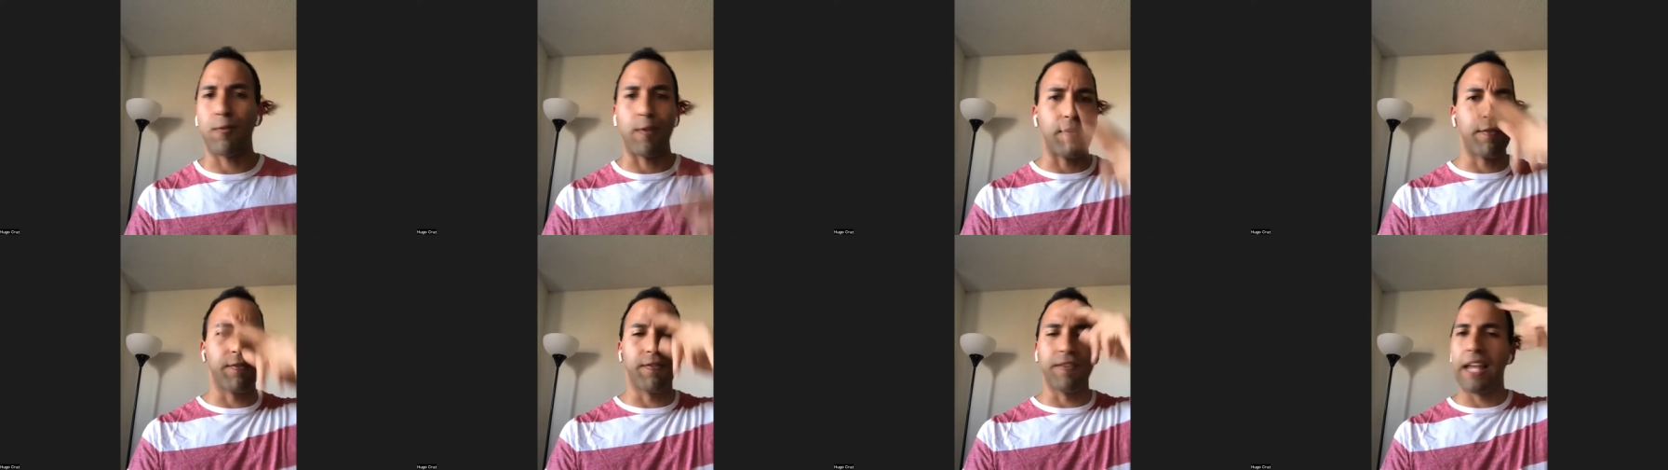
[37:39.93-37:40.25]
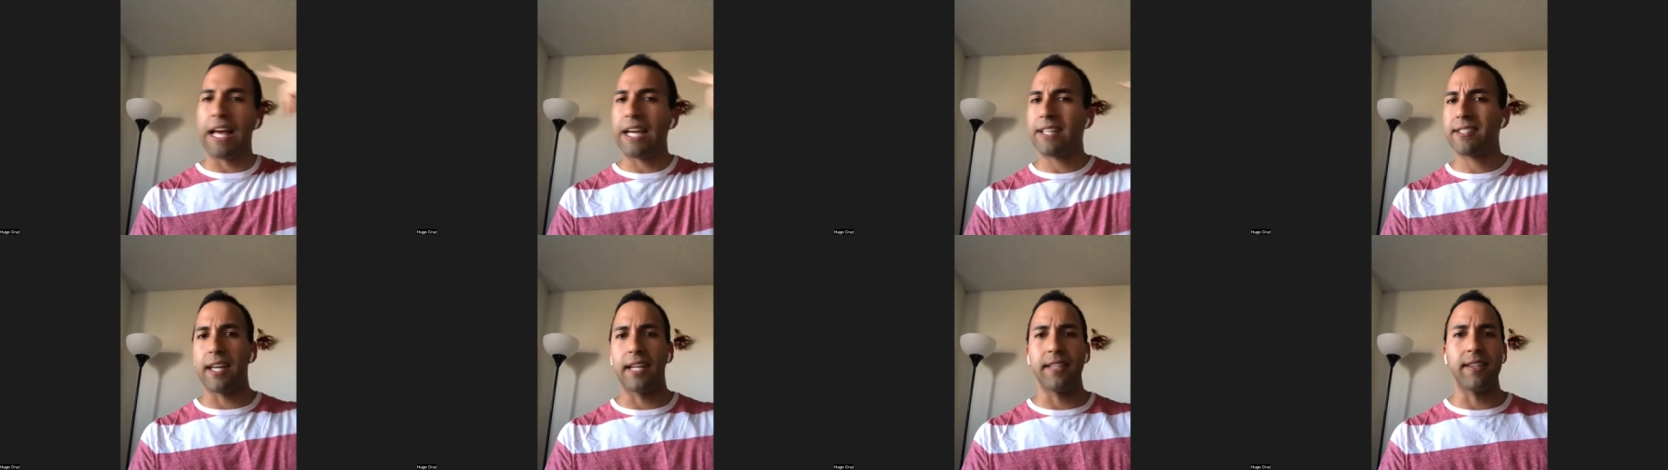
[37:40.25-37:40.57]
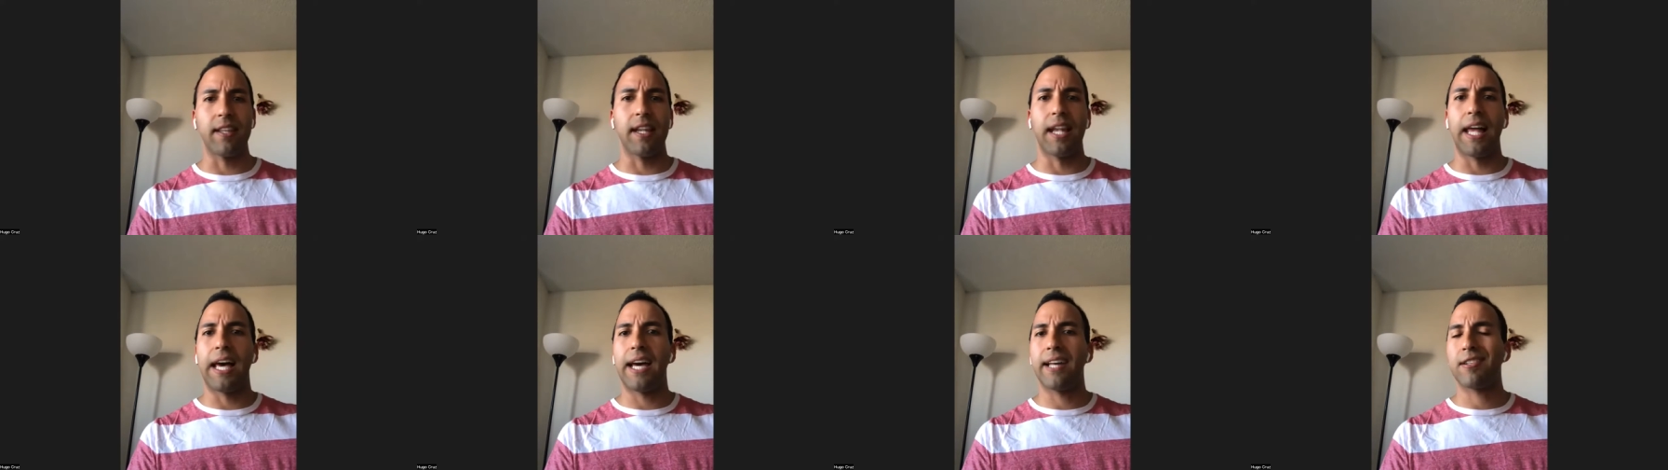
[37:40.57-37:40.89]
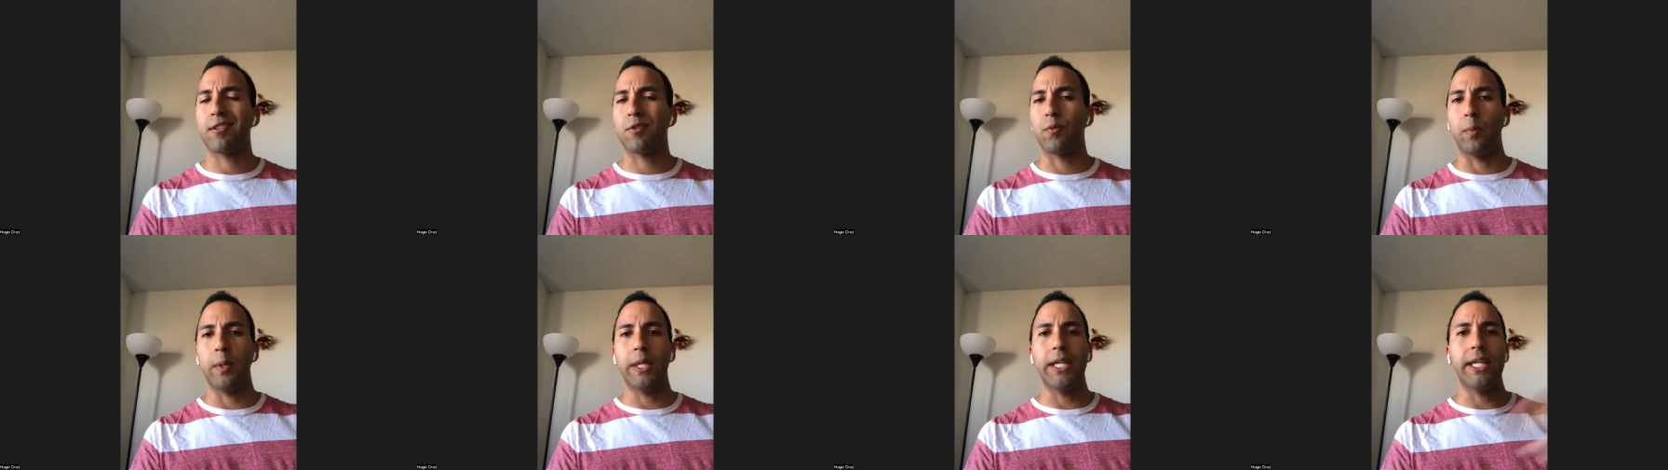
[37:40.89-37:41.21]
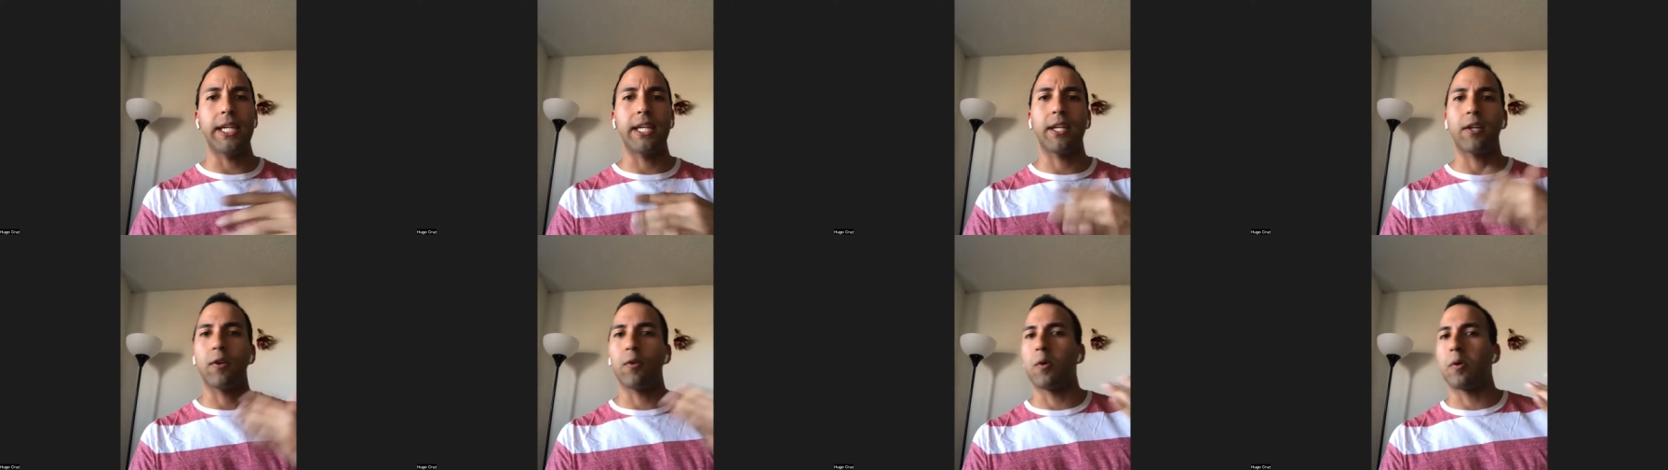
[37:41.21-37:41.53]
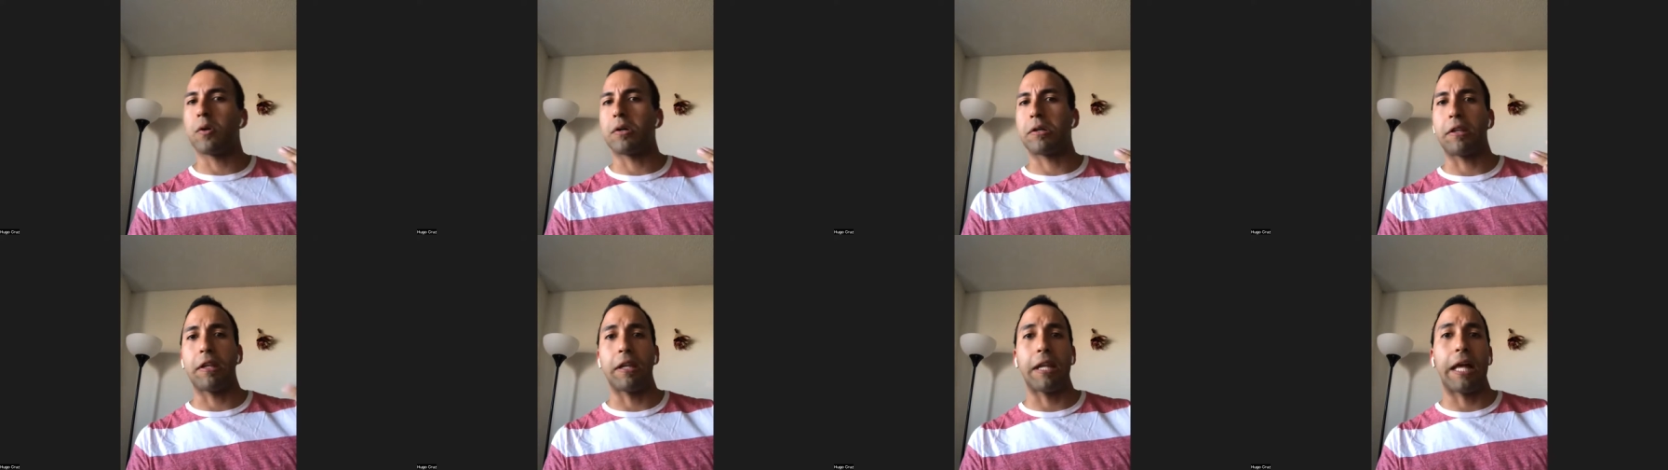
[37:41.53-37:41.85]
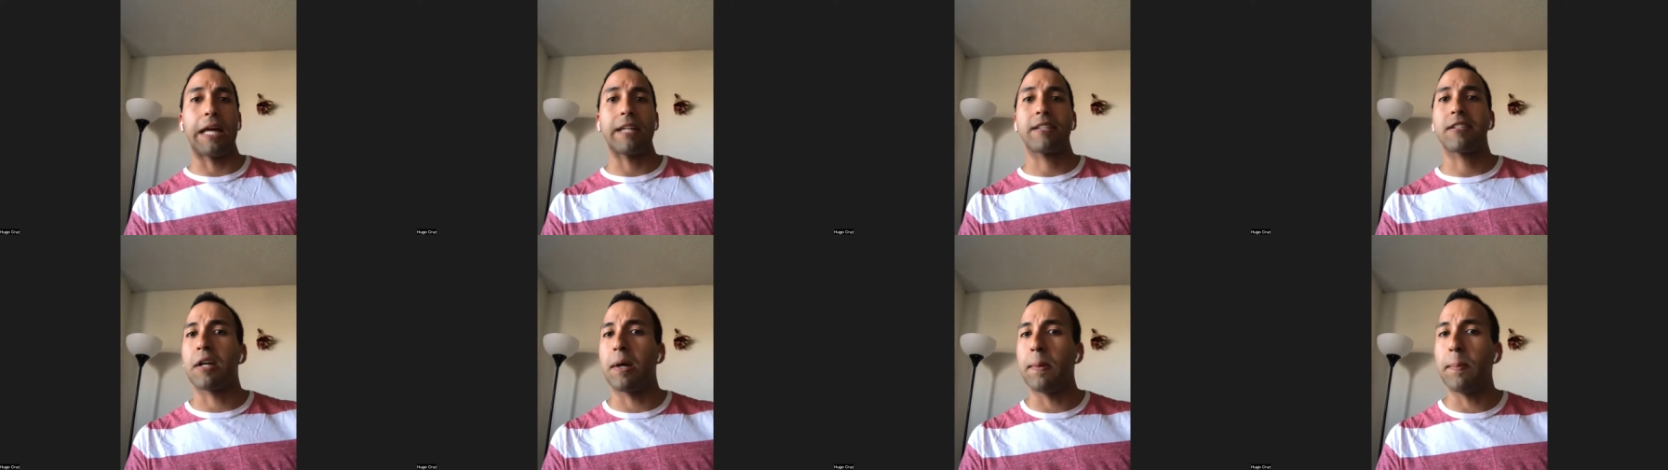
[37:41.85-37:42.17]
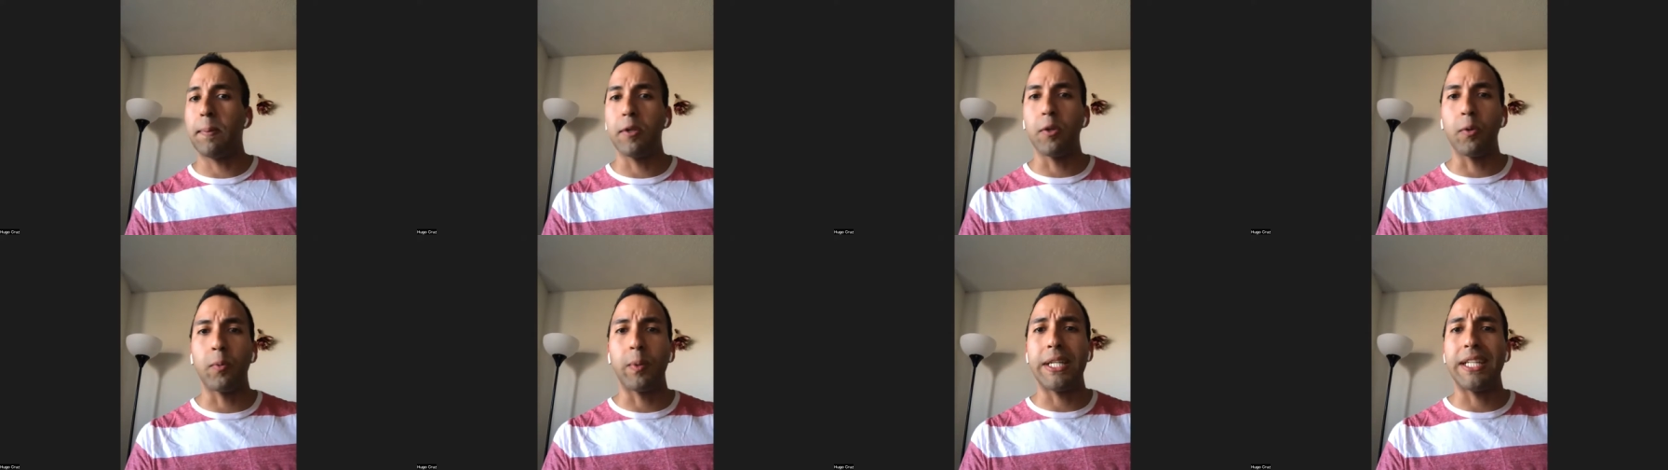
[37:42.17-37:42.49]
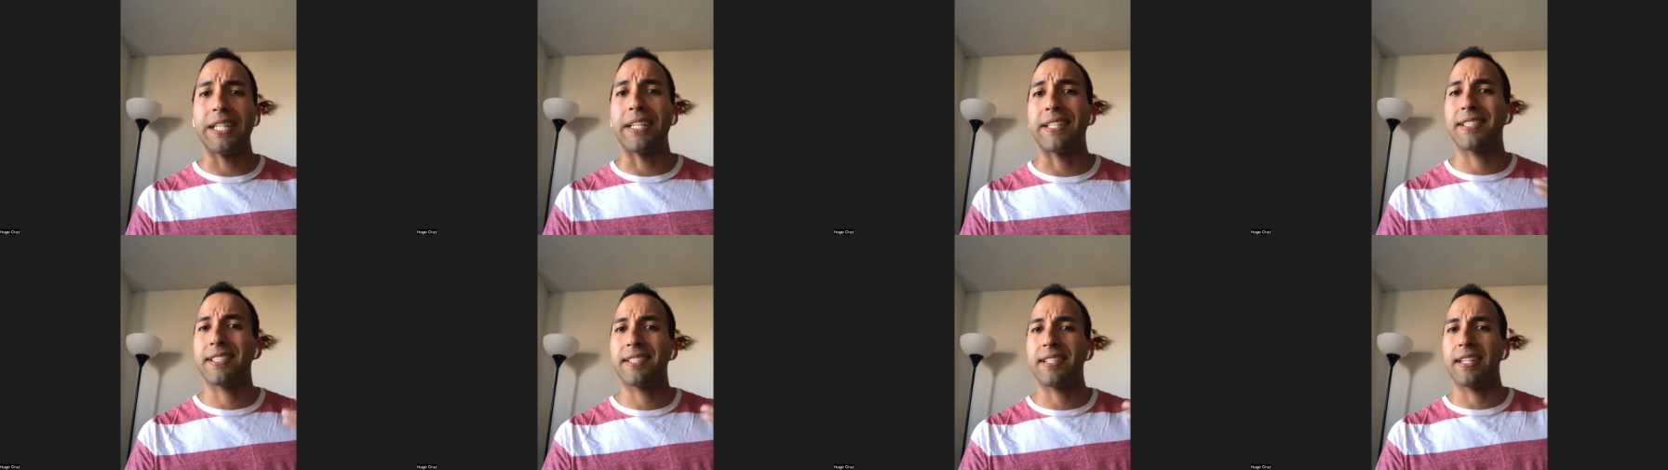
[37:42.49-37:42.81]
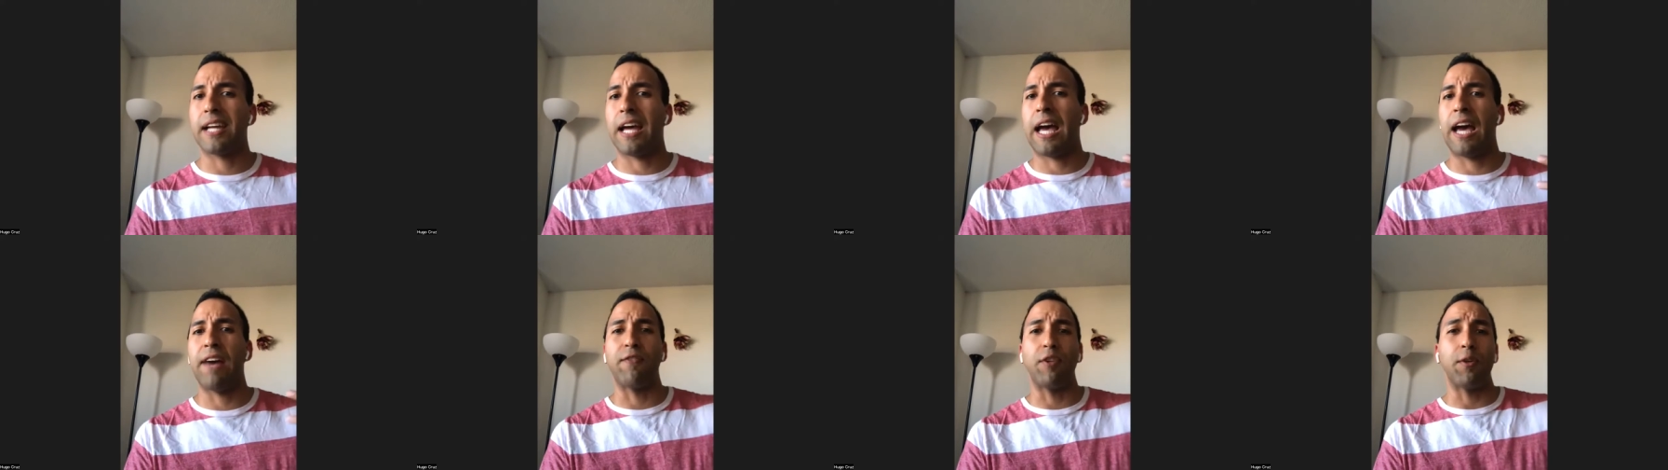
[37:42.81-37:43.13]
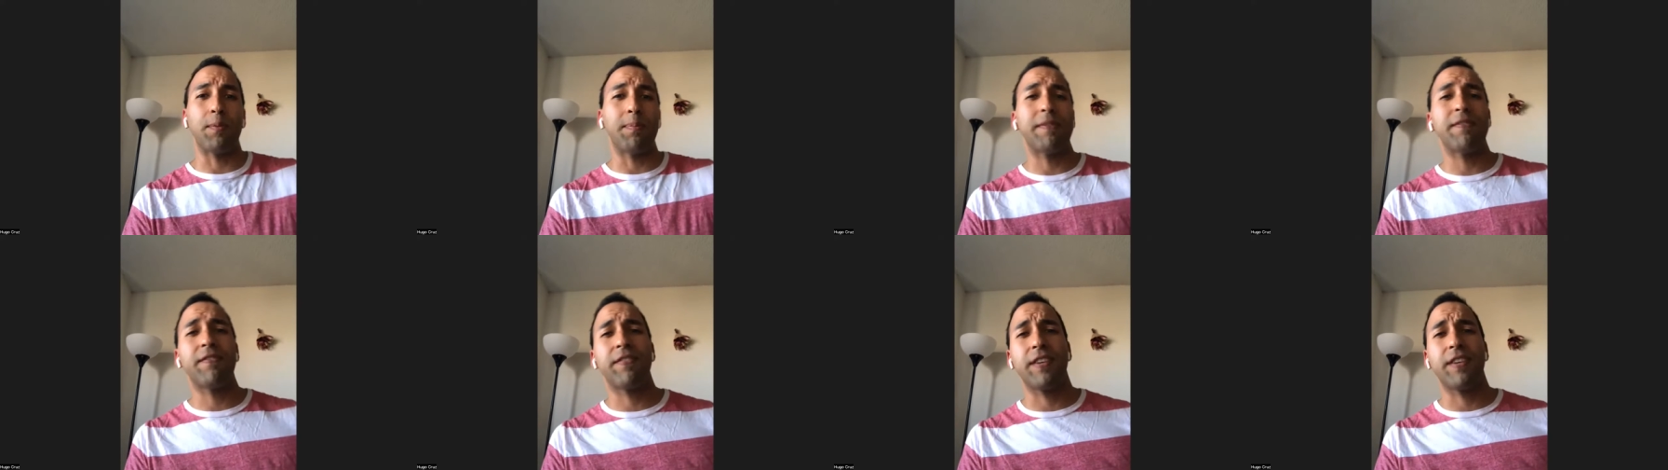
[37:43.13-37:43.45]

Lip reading: Reflect on the last week or the last couple of weeks. Have you been